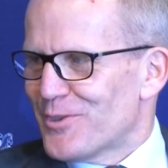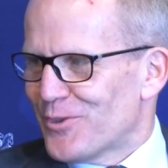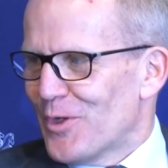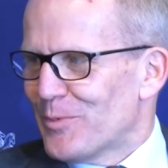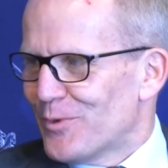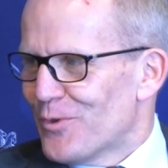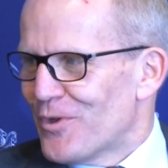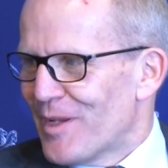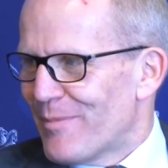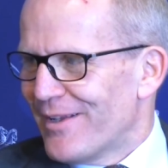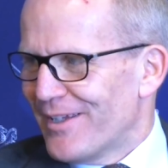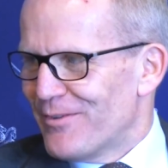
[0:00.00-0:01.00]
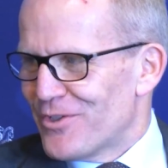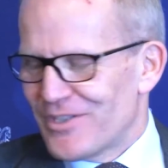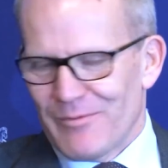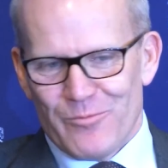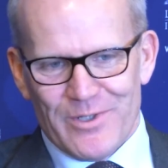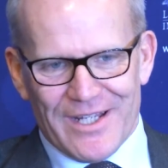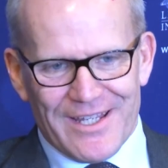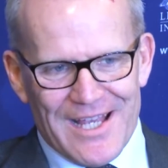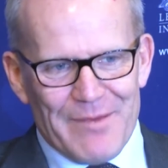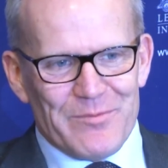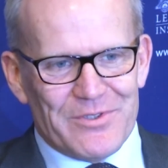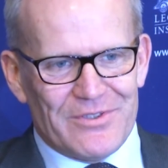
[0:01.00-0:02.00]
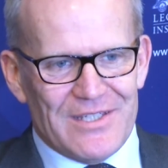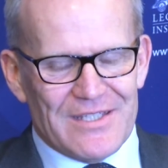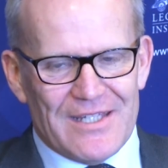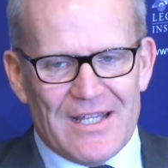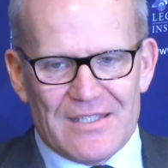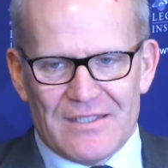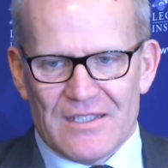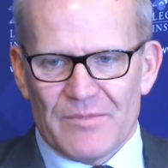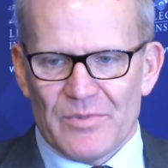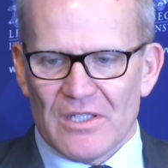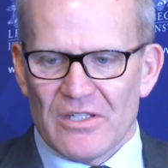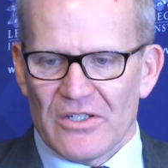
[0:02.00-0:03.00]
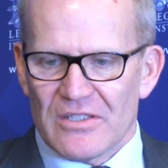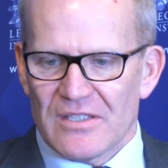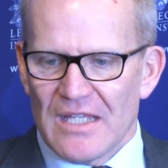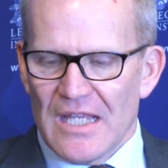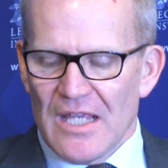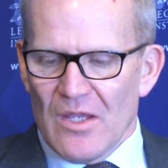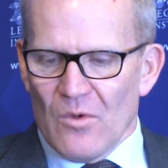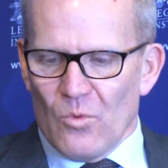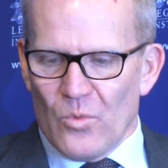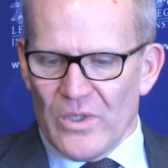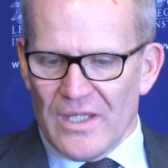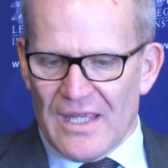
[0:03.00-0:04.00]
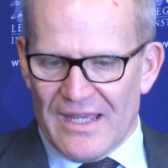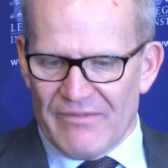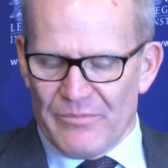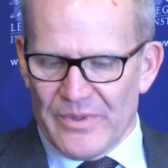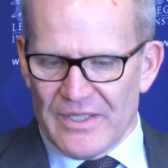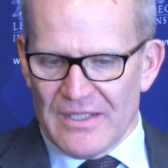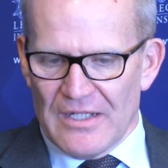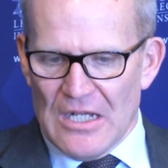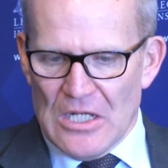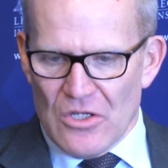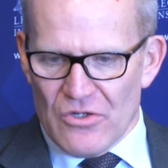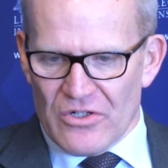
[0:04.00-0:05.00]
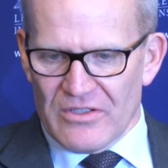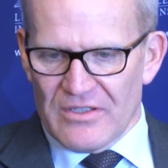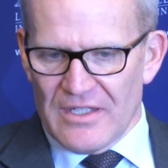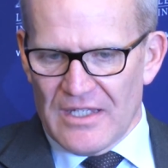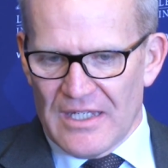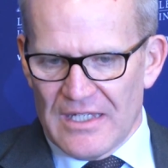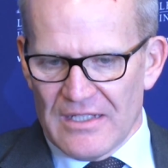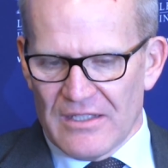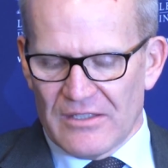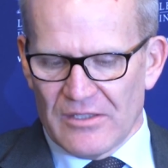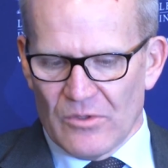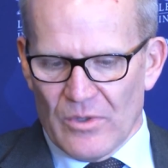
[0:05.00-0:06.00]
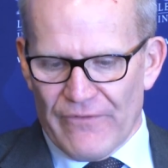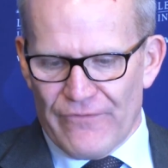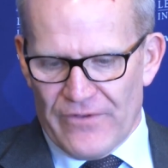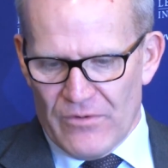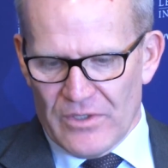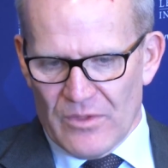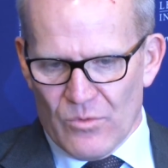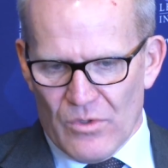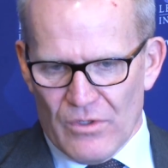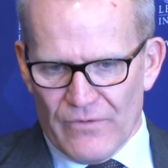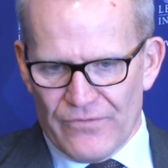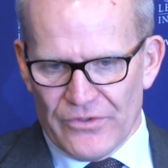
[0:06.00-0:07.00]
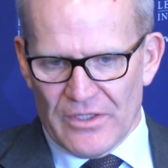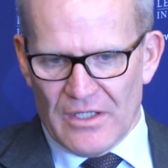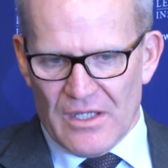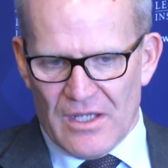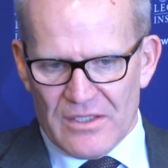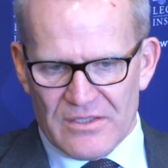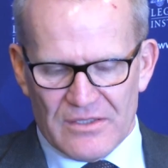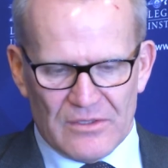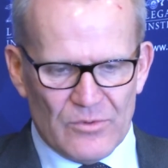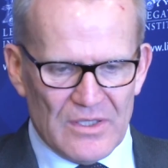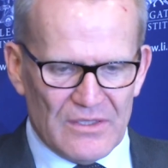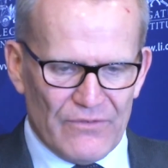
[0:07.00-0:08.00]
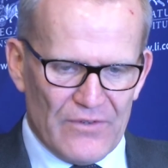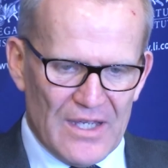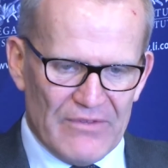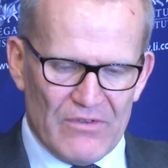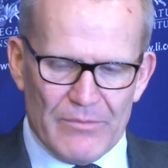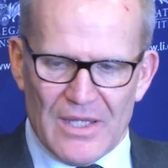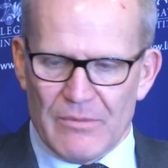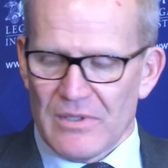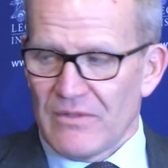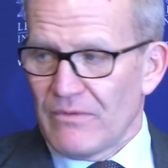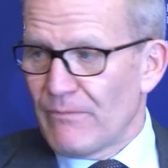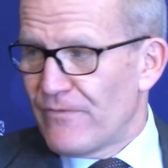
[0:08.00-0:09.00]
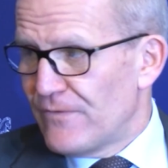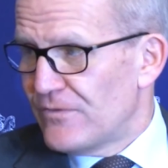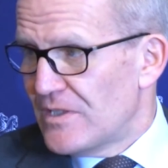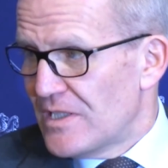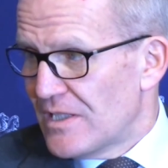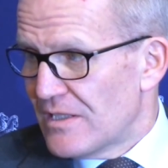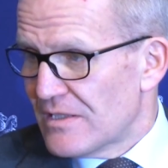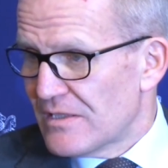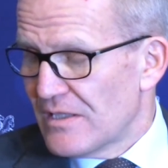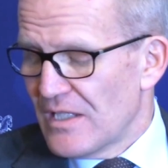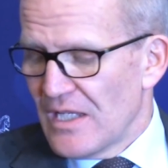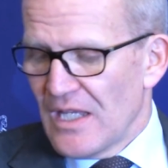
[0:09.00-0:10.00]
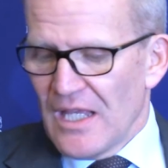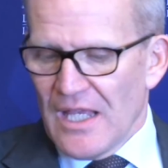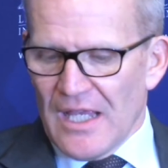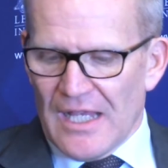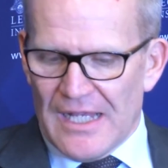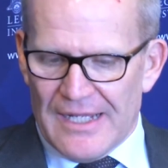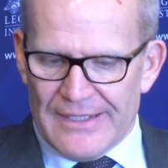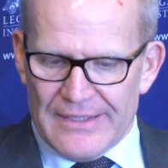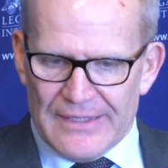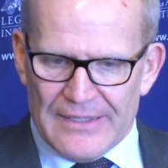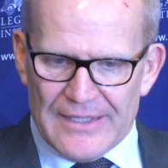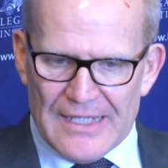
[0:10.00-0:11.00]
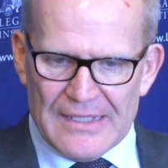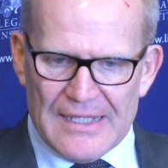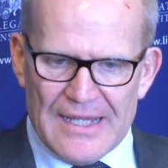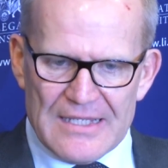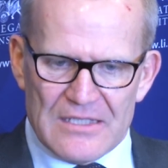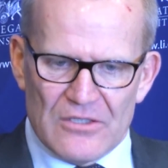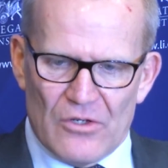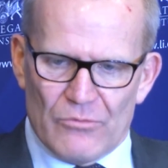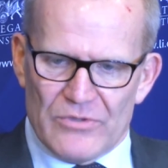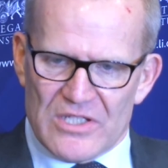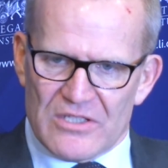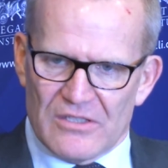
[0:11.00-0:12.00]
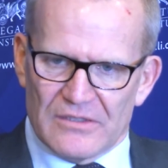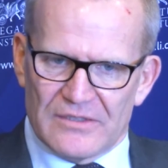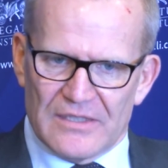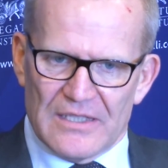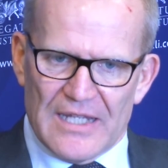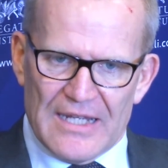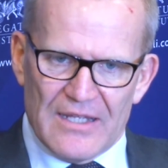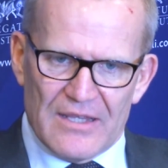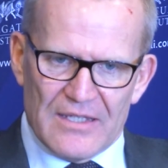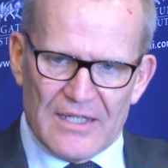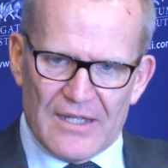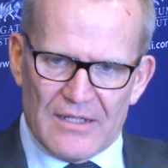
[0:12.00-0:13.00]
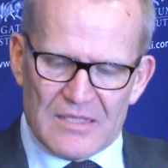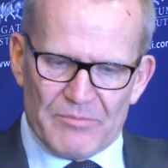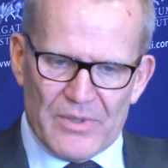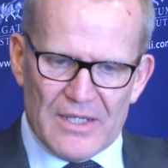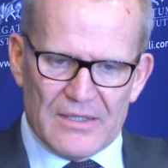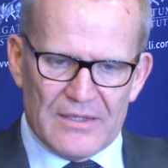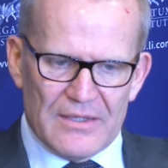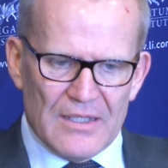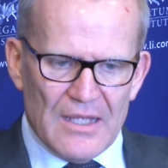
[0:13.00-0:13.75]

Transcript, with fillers: stop talking about ownership when it comes to these assets because we have been locked into a phony war for the last 25 or maybe even 50 years. And that has not resulted in anything else but